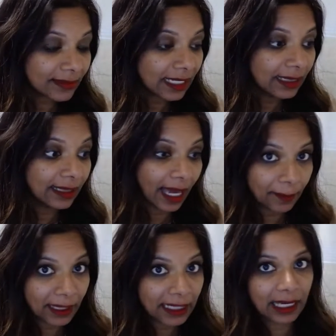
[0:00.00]
that
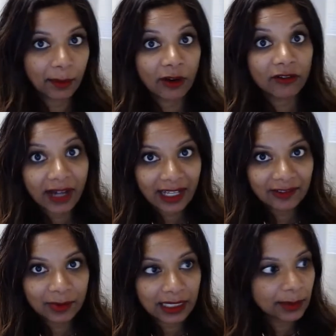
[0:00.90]
might take about 5
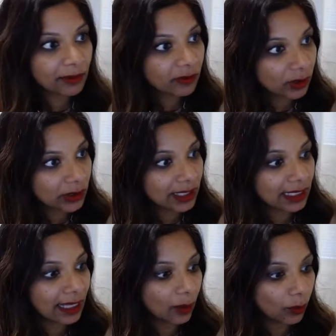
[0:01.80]
months before you see
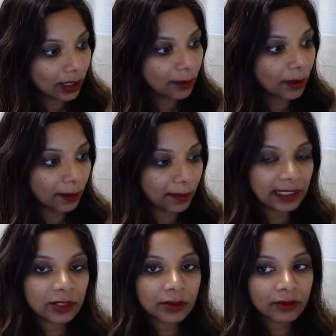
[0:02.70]
that work
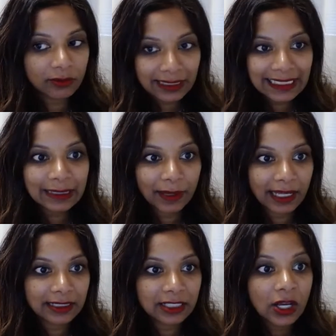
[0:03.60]
permit. So it really
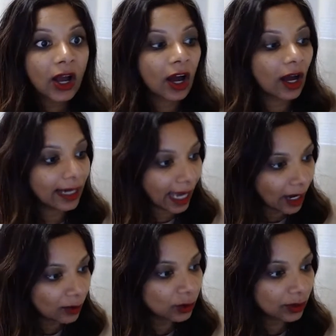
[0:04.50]
depends on
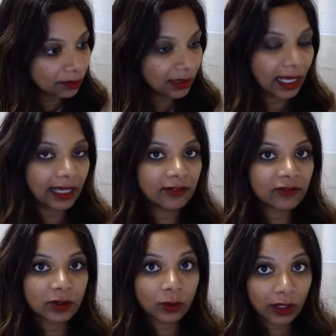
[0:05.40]
how you applied
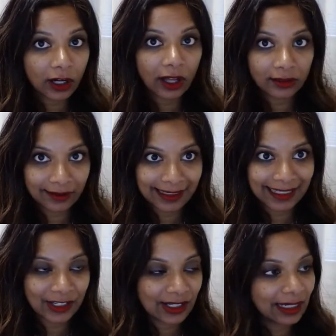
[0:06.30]
for work
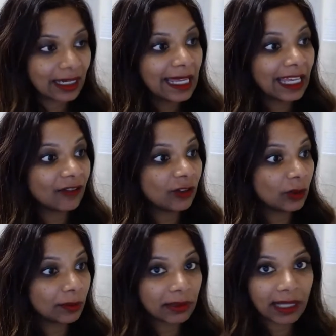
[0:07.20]
authorization. If you
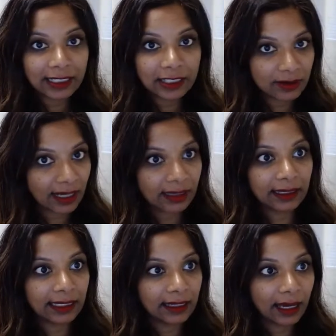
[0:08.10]
applied
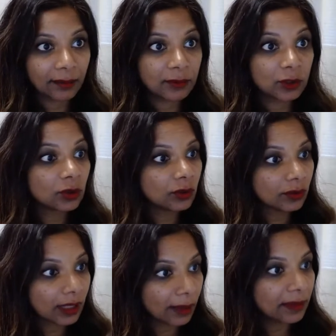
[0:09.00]
directly to
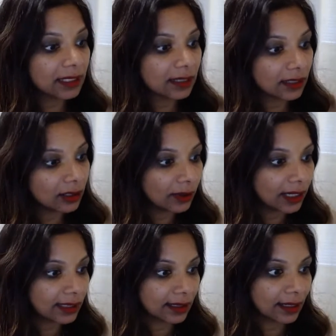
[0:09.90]
come into the
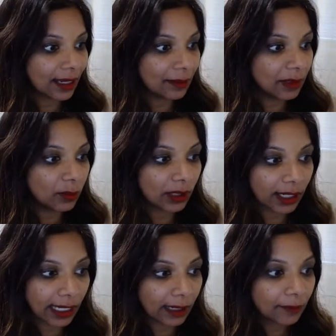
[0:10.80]
U.S. and be
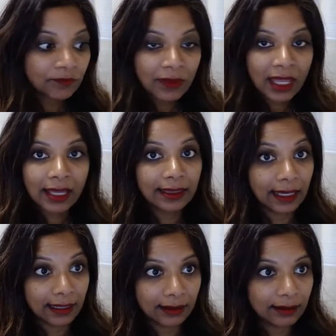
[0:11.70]
working,
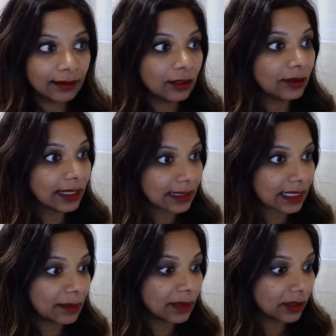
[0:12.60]
then that's
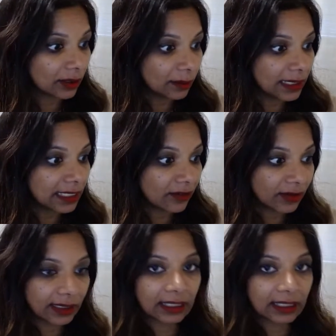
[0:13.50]
going to be a little bit different than